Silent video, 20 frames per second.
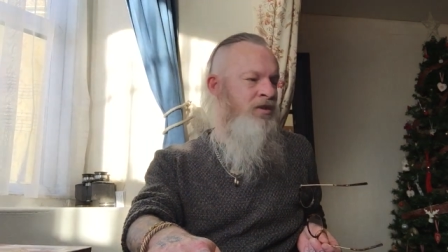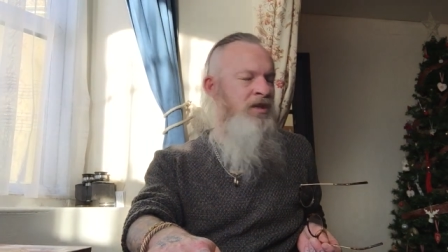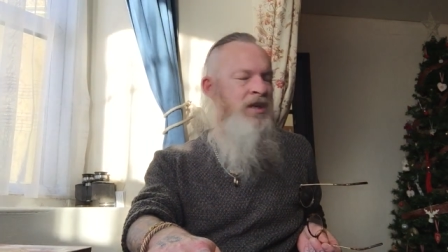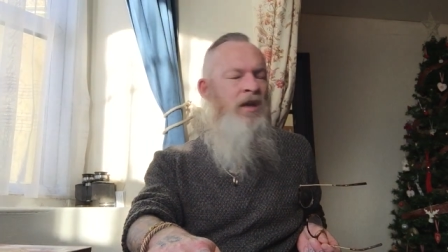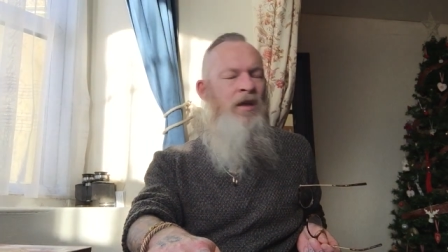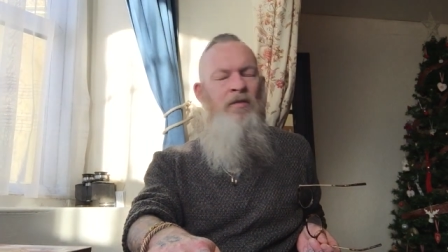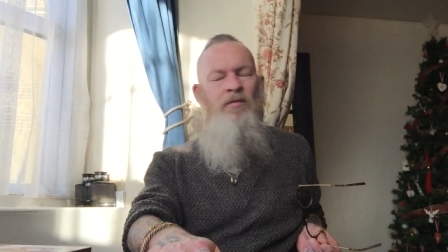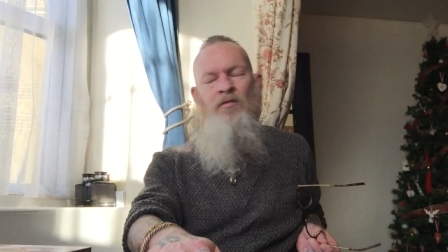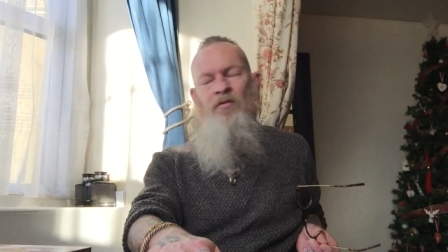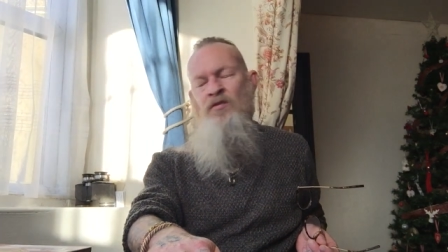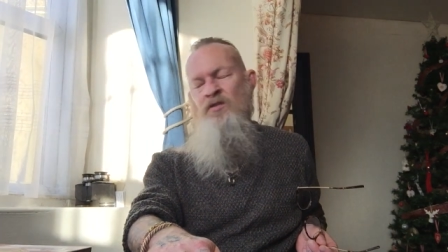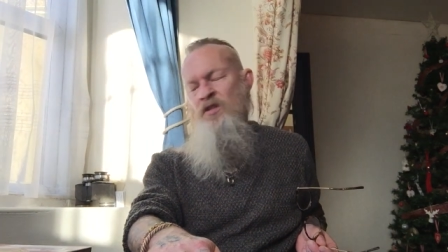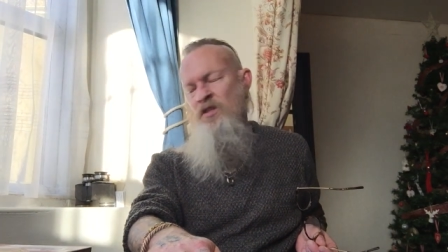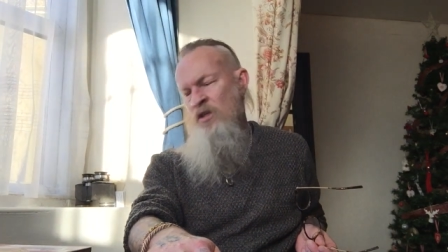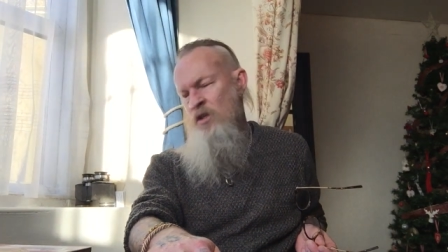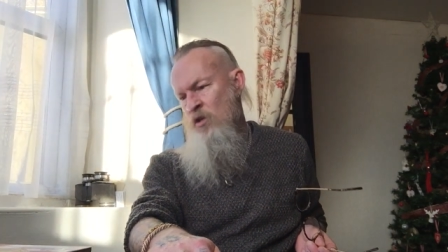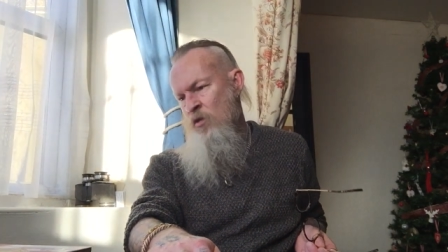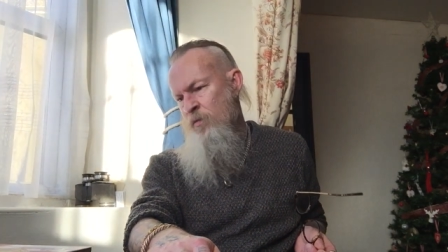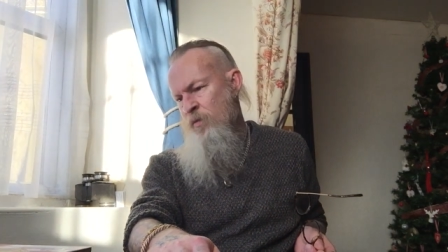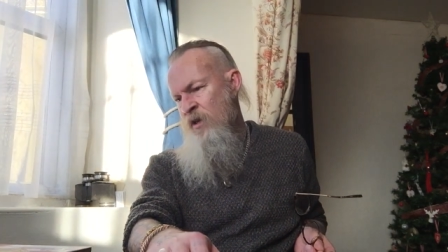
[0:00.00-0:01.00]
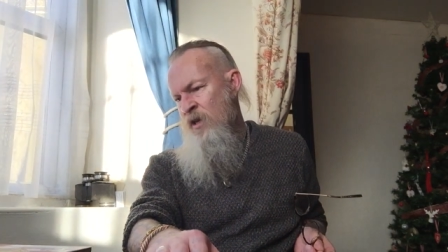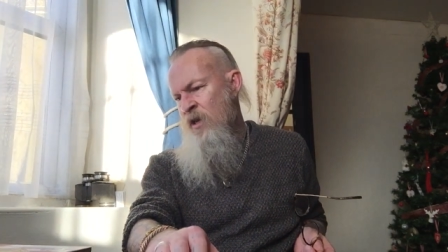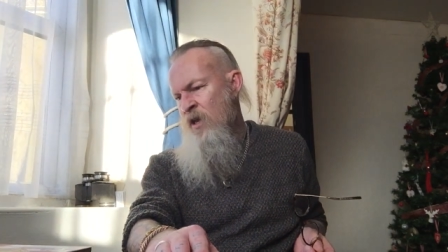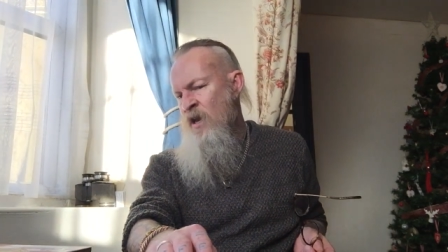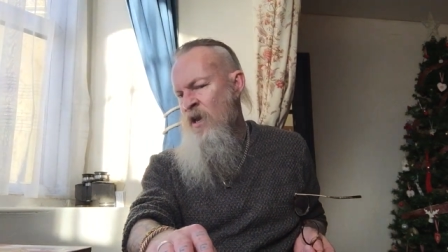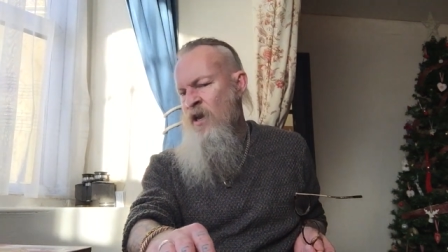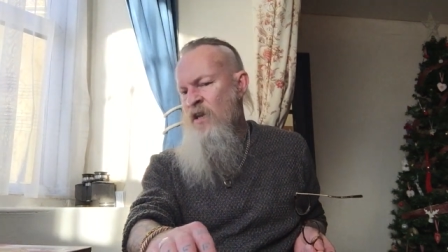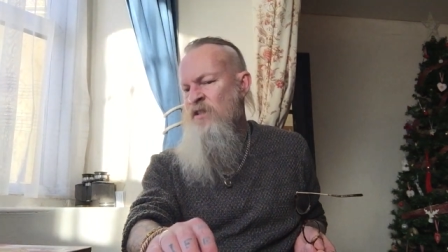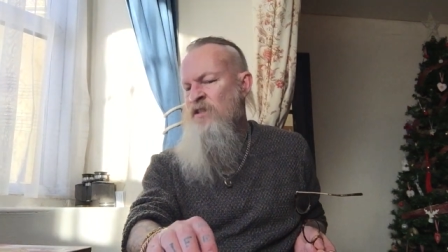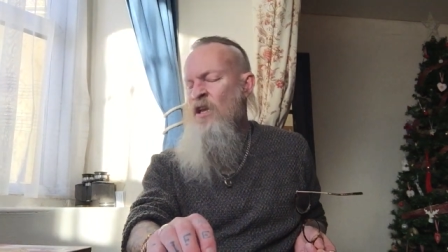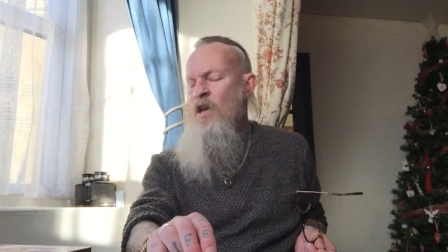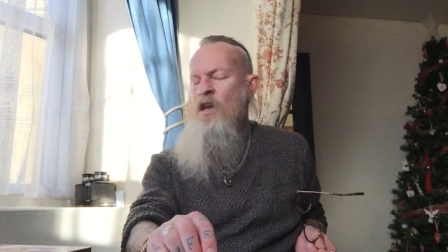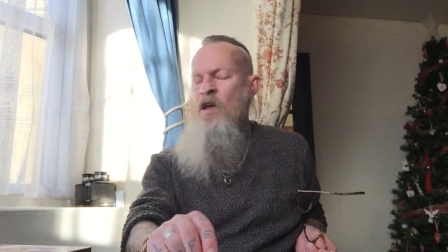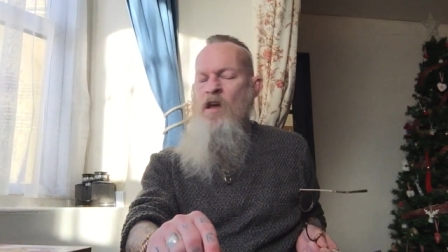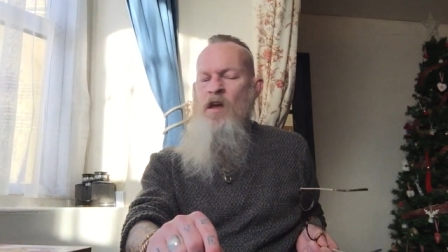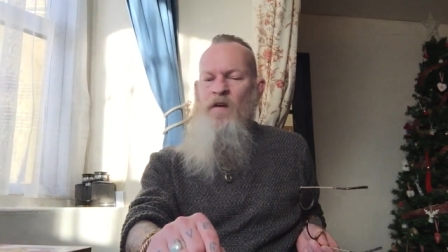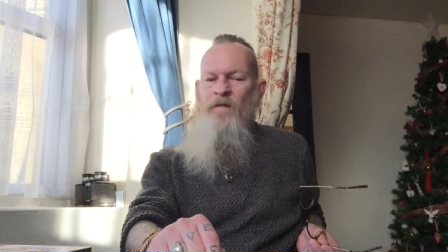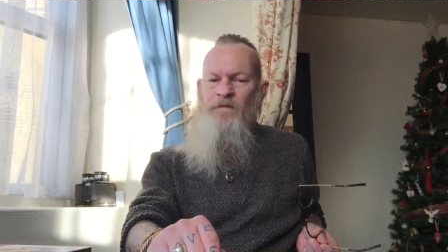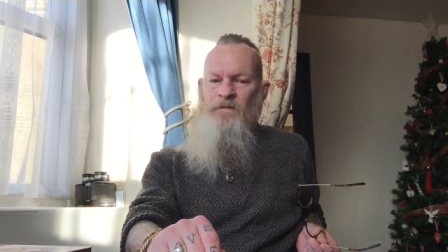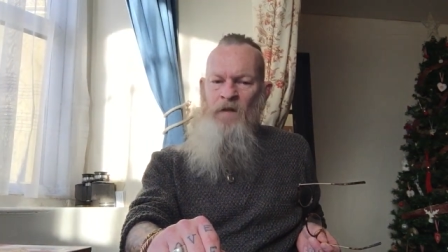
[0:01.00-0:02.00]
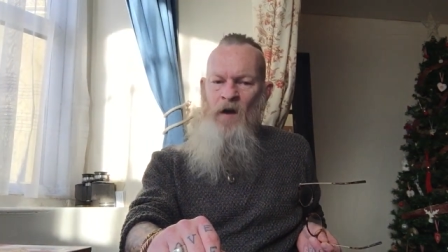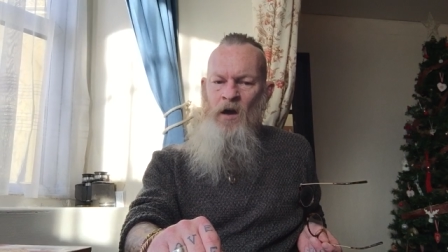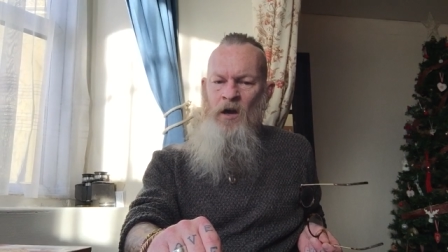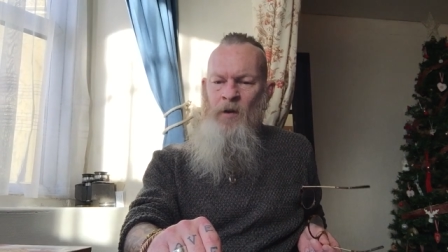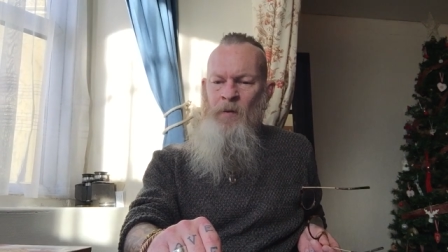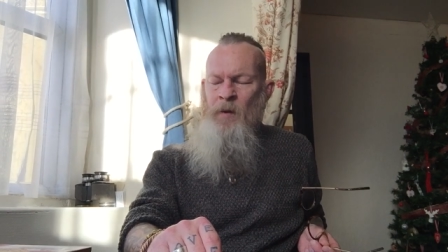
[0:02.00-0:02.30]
to get through to UPS, phone